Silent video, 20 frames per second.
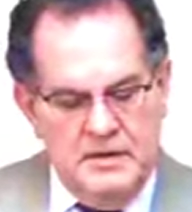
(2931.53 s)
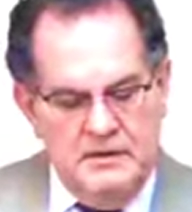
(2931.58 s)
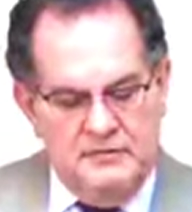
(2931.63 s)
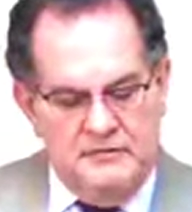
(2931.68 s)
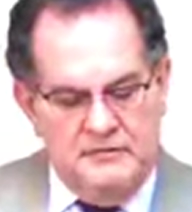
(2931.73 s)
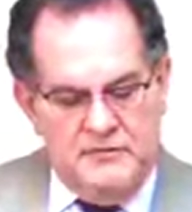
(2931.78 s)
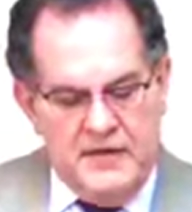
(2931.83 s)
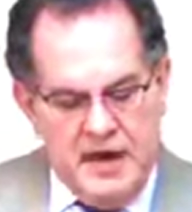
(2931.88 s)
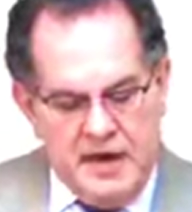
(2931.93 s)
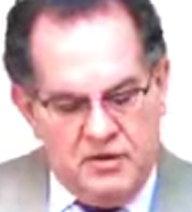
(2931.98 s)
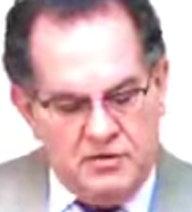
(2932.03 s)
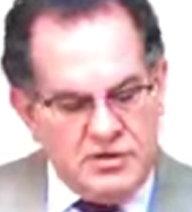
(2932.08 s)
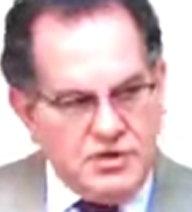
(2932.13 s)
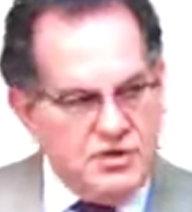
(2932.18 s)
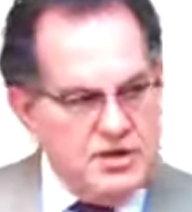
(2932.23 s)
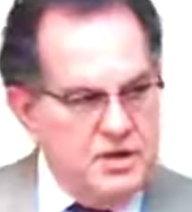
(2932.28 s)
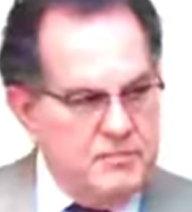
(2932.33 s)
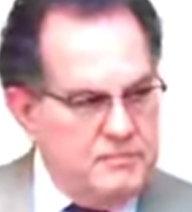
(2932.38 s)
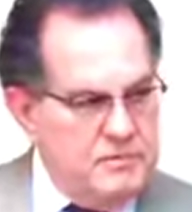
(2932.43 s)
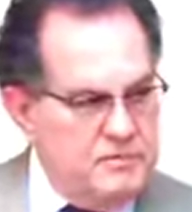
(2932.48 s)
the
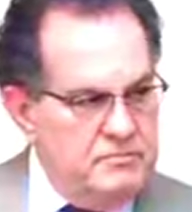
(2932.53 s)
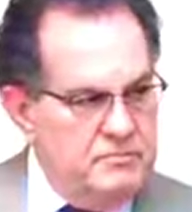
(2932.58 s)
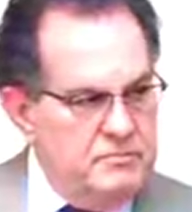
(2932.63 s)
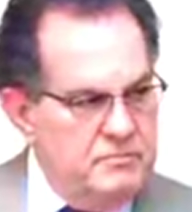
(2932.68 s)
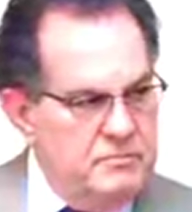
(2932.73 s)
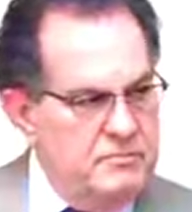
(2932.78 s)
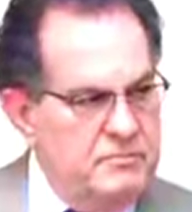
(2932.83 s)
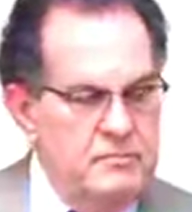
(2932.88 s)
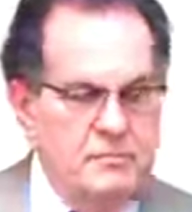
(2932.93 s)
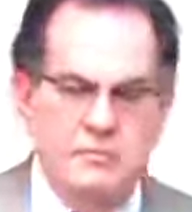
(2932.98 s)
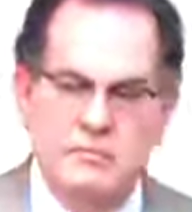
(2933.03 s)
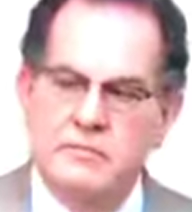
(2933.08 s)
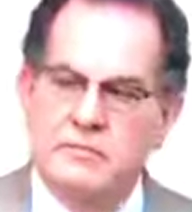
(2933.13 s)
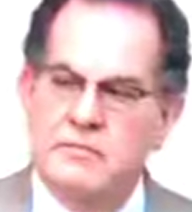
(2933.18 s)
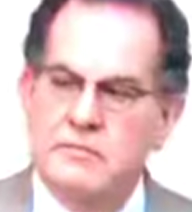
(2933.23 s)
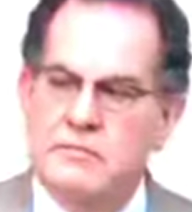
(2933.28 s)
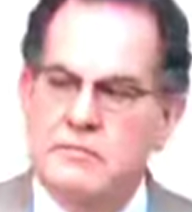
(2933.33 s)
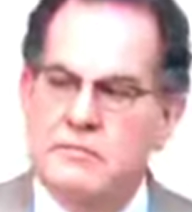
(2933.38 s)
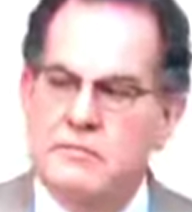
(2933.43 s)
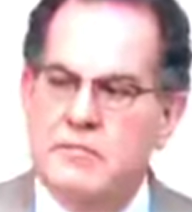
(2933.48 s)
fellowship
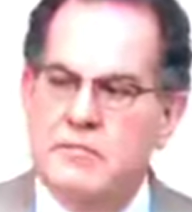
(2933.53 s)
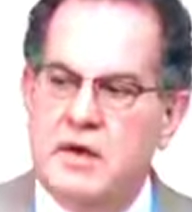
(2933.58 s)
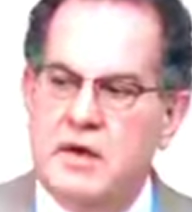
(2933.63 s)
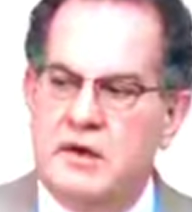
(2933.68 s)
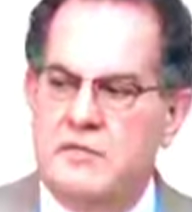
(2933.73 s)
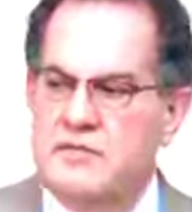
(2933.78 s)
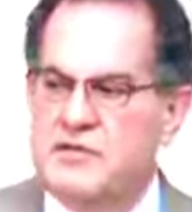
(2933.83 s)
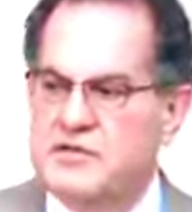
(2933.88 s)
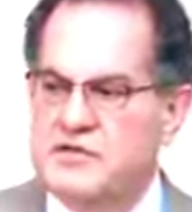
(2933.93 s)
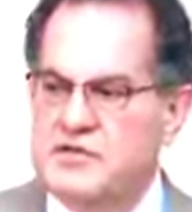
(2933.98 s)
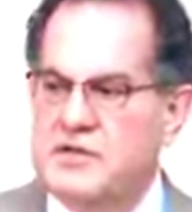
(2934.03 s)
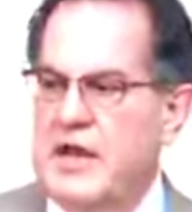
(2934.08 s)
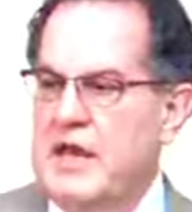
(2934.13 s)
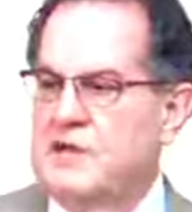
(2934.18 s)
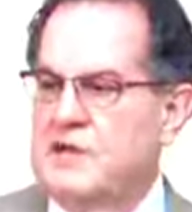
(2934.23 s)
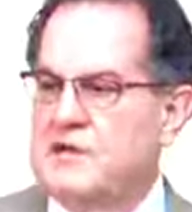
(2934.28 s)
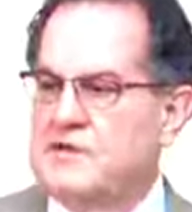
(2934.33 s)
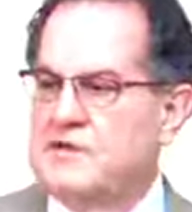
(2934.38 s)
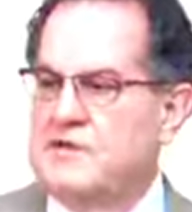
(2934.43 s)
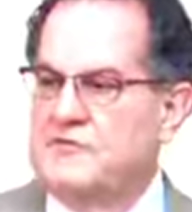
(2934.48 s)
of the
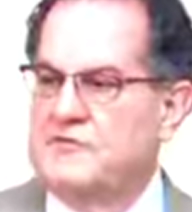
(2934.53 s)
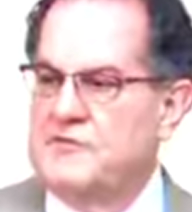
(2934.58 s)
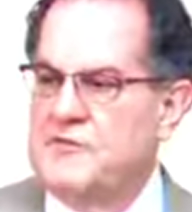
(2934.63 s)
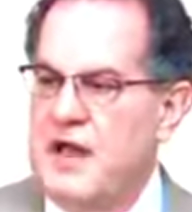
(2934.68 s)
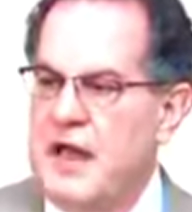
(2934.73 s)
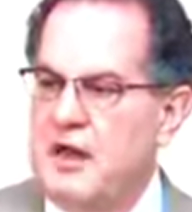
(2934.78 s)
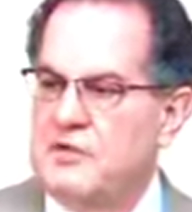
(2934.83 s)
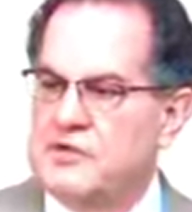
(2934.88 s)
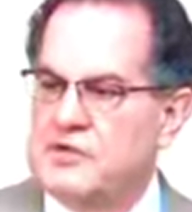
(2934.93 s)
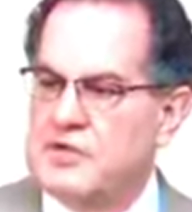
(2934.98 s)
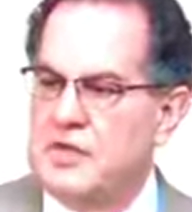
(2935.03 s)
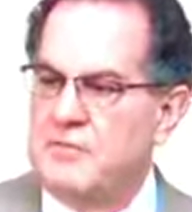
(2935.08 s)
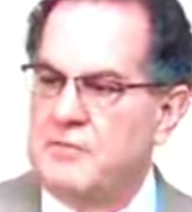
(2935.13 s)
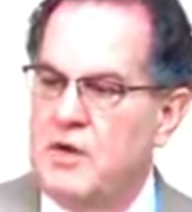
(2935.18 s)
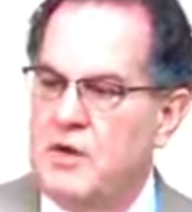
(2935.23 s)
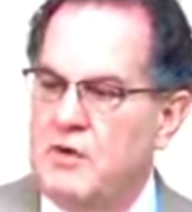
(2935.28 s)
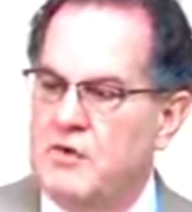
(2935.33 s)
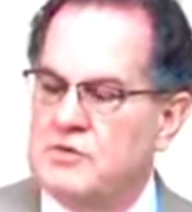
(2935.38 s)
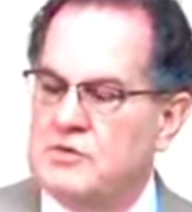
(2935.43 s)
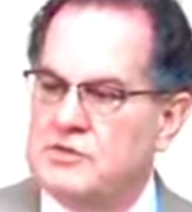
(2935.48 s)
saints, the
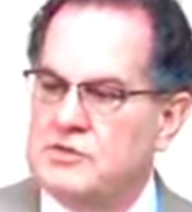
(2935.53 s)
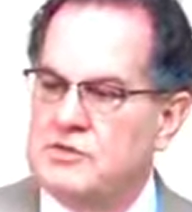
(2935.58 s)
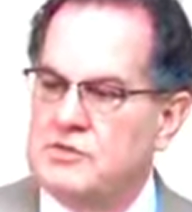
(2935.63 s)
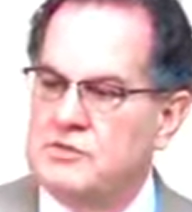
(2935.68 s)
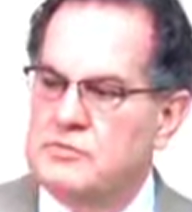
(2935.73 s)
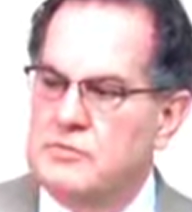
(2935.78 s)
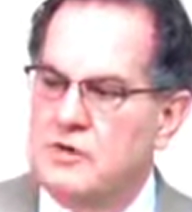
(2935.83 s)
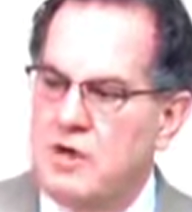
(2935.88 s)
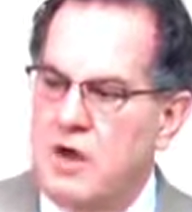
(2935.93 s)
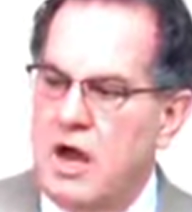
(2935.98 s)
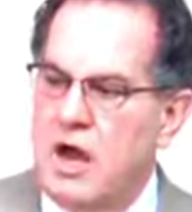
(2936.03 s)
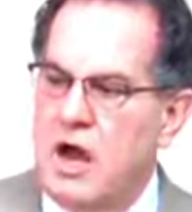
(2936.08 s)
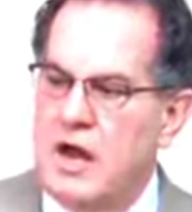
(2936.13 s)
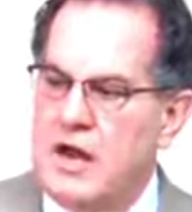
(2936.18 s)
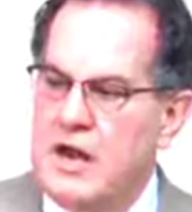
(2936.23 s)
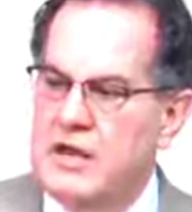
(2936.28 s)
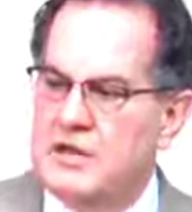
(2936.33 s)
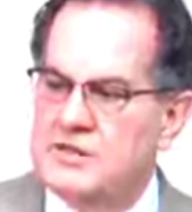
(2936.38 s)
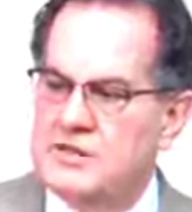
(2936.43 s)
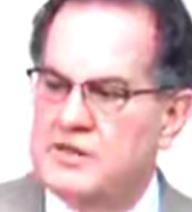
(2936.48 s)
fellowship, those whom
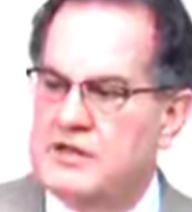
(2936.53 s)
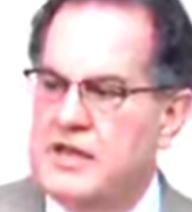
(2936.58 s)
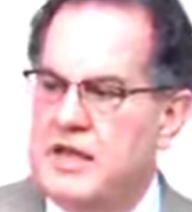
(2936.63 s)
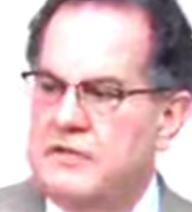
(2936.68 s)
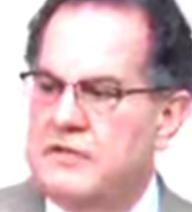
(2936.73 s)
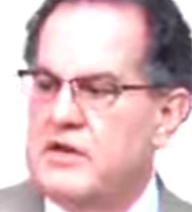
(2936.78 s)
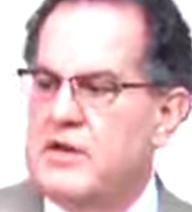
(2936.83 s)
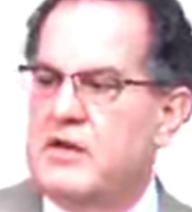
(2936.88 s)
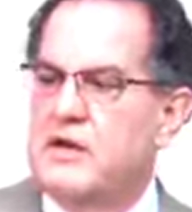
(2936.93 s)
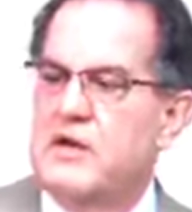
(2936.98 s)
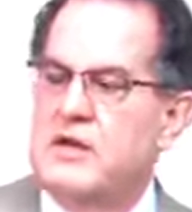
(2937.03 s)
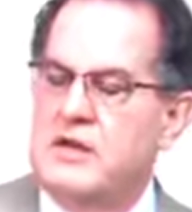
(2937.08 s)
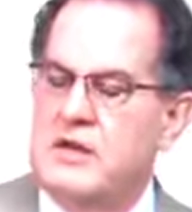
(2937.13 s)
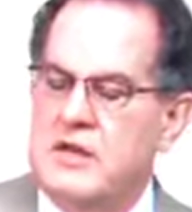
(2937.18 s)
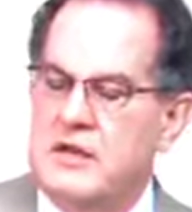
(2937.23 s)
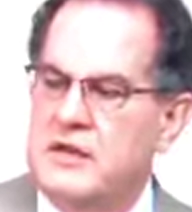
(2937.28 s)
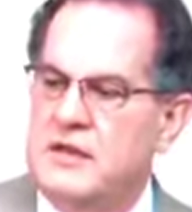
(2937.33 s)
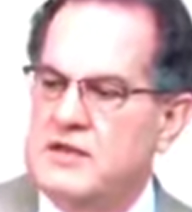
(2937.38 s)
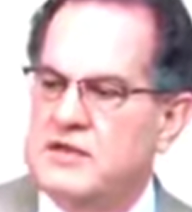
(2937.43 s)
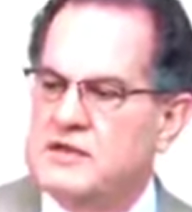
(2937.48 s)
God has given
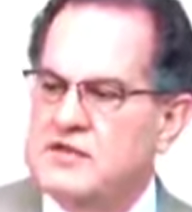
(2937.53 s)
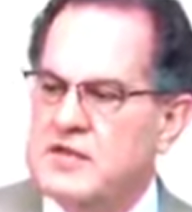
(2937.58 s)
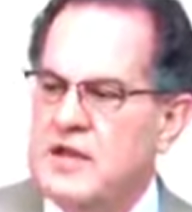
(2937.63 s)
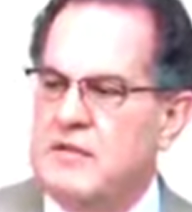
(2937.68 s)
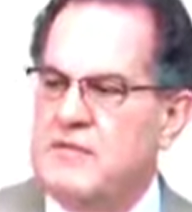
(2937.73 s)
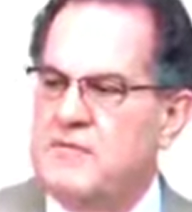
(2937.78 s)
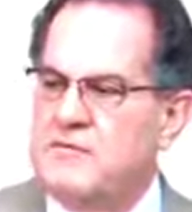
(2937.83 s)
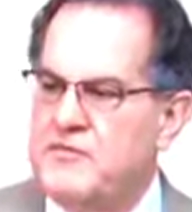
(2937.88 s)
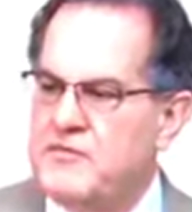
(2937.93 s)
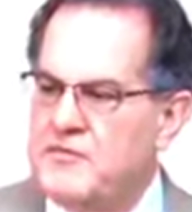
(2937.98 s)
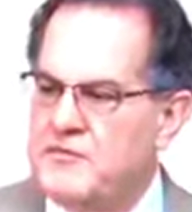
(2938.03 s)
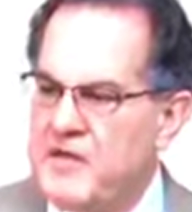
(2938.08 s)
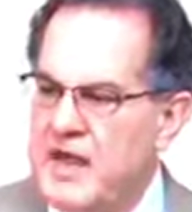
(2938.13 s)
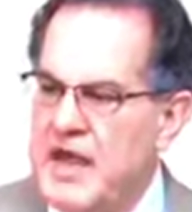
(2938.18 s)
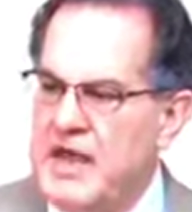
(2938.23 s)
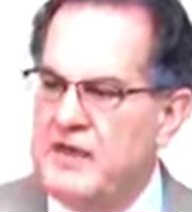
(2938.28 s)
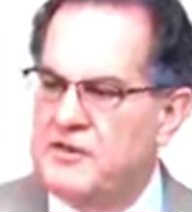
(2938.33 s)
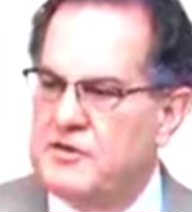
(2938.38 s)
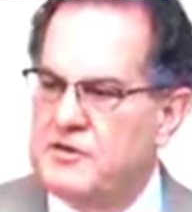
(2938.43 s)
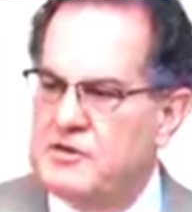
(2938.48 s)
this same
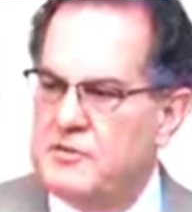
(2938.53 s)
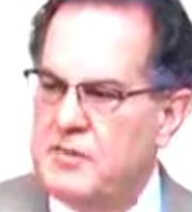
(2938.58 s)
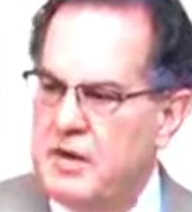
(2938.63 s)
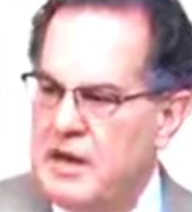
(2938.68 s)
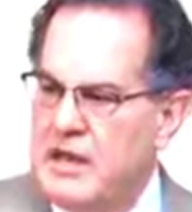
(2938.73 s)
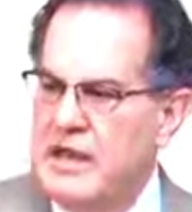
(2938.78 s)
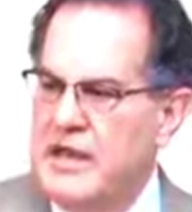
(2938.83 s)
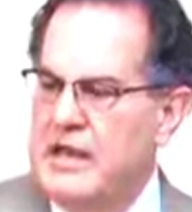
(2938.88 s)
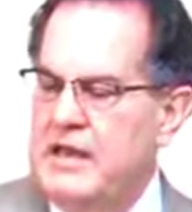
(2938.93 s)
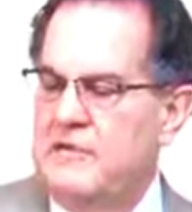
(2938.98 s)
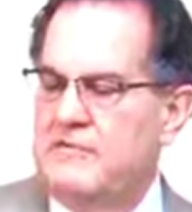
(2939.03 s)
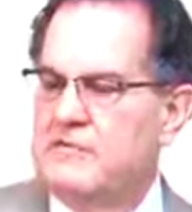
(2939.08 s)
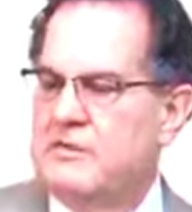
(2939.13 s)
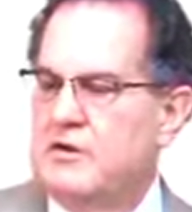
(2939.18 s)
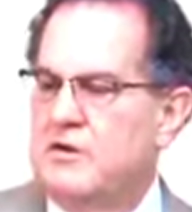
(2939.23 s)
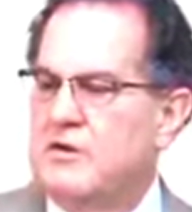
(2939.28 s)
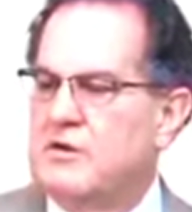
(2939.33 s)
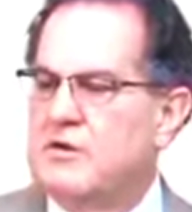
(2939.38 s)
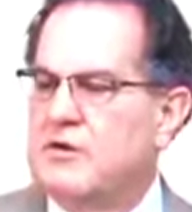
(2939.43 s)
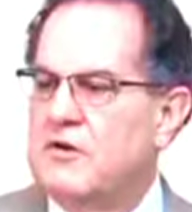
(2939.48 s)
faith to believe,
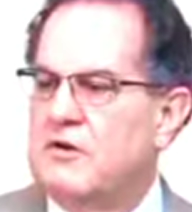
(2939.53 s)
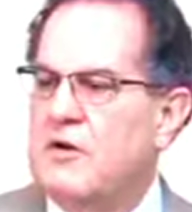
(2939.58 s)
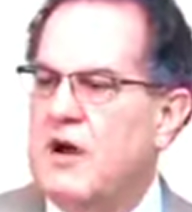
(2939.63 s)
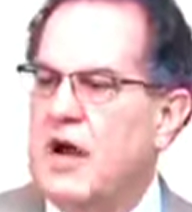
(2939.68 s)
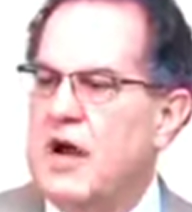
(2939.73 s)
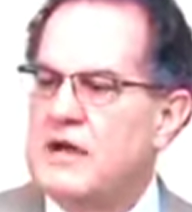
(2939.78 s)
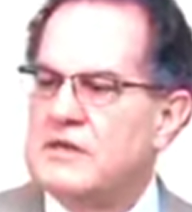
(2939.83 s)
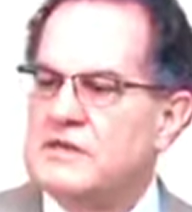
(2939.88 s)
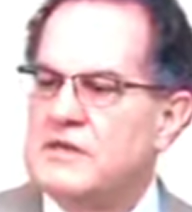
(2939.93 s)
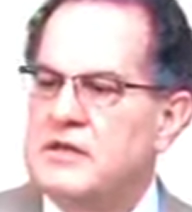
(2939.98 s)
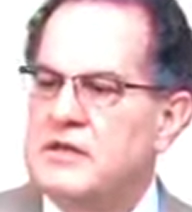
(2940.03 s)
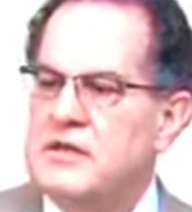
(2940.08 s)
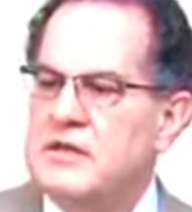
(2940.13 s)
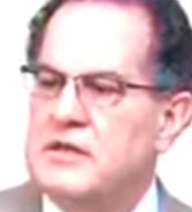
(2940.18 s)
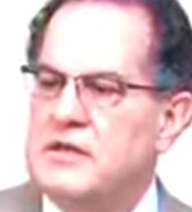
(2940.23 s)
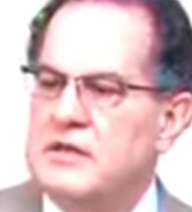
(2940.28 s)
to look to Christ,